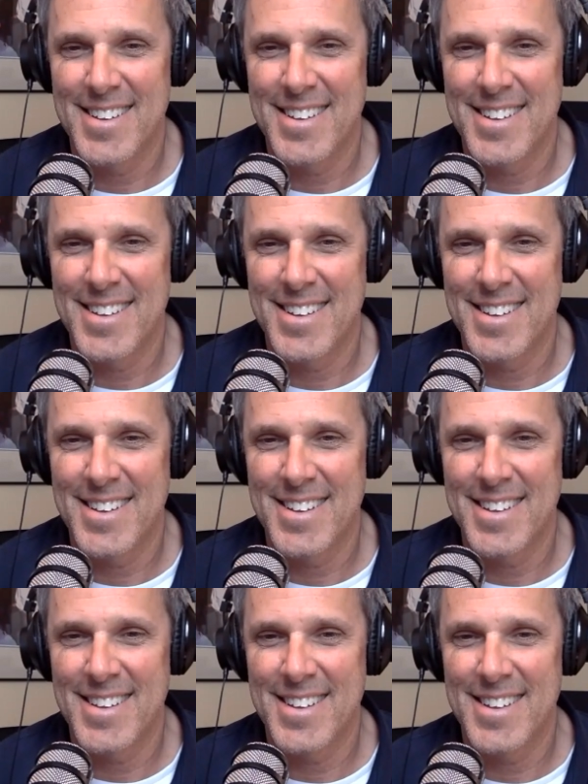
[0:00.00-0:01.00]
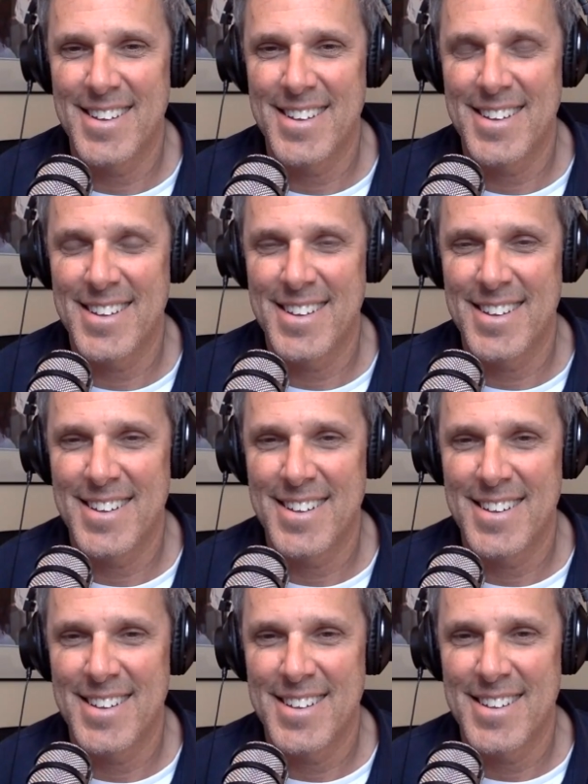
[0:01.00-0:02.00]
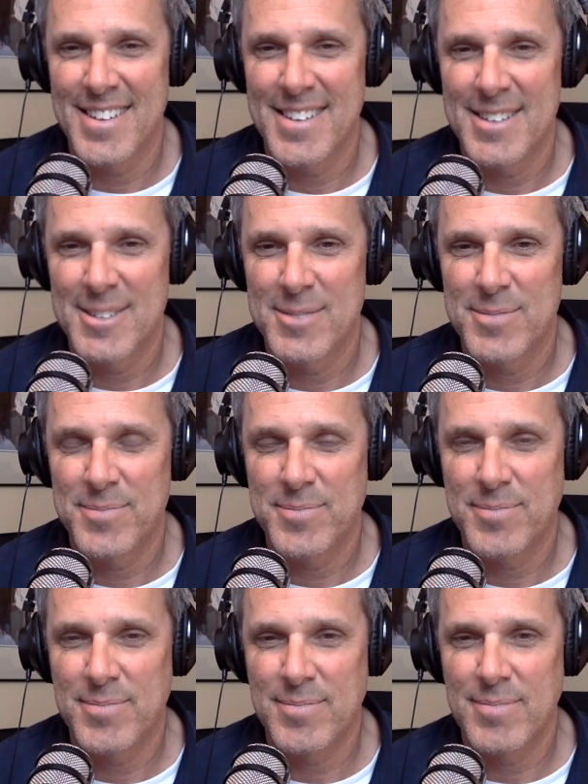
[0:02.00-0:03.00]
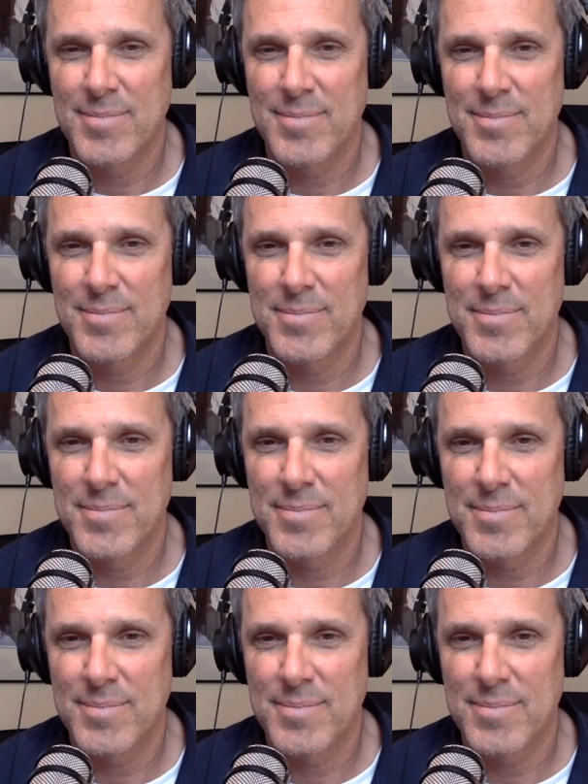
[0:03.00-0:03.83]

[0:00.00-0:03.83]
(not speaking)